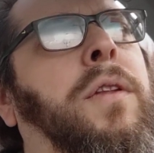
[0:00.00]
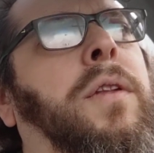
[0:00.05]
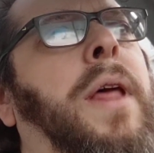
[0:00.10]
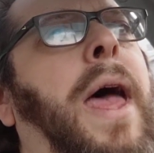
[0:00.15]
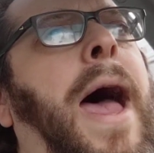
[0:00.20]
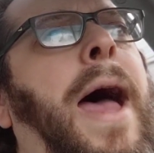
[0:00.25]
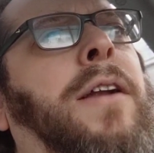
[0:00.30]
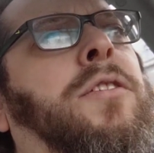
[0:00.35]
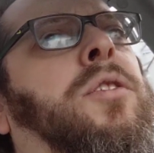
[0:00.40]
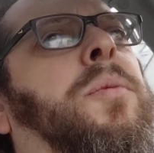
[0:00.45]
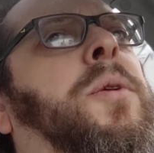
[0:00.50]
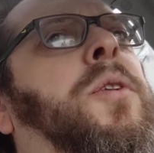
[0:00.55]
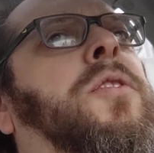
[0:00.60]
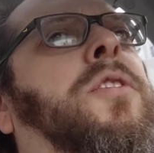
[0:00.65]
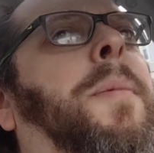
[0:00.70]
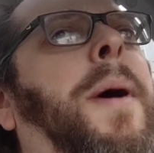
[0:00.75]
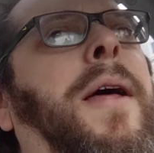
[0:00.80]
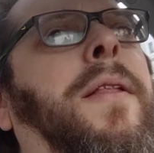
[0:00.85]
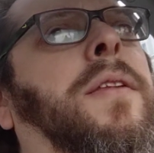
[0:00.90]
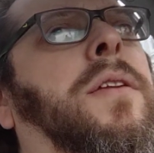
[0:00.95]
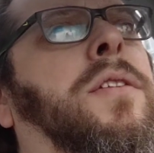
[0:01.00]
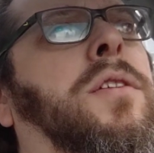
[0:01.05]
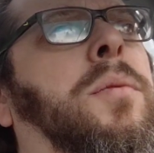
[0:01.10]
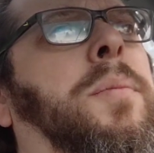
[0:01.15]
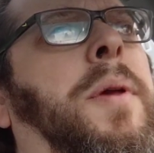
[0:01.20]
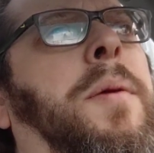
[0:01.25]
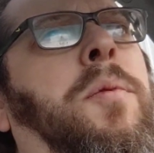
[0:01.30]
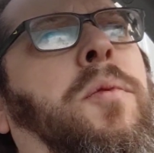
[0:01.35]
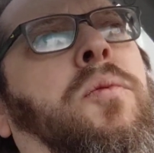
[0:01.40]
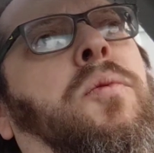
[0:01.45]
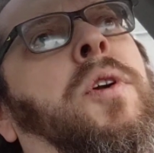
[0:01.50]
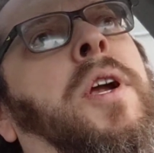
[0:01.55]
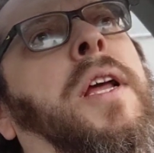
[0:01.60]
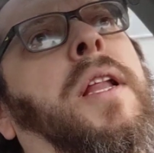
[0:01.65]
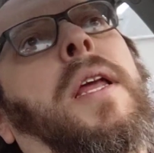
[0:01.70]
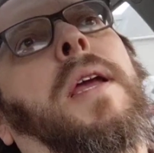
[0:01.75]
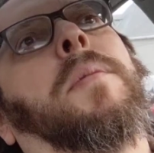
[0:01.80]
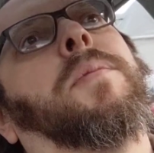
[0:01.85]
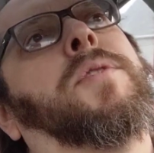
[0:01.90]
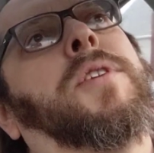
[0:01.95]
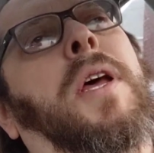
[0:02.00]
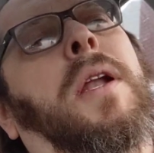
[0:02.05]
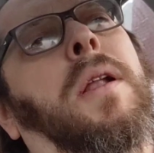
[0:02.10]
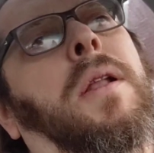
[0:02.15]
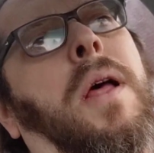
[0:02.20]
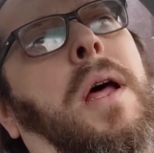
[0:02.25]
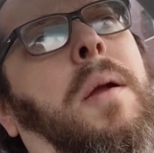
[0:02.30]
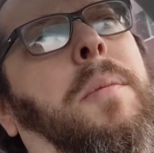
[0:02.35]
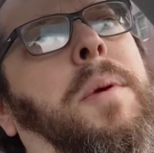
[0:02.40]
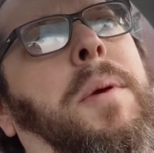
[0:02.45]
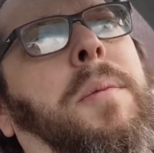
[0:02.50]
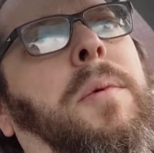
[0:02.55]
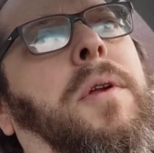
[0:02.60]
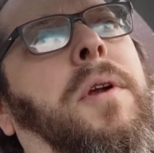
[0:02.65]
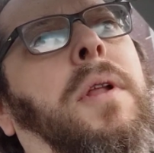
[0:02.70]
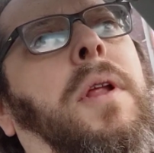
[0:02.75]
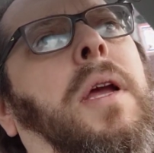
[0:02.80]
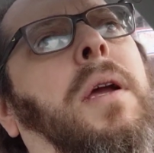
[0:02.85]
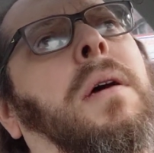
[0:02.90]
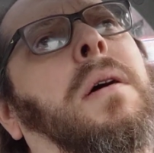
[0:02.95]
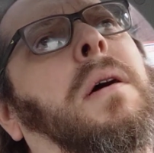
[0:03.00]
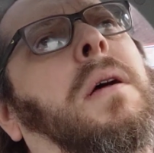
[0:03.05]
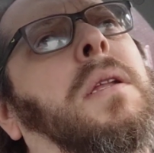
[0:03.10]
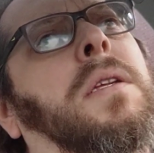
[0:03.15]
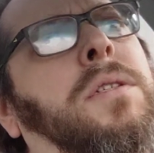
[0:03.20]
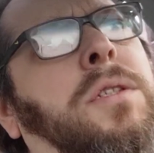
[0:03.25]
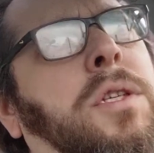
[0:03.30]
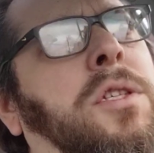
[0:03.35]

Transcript: attributes about the two people really upset a lot of people. They're like, oh, this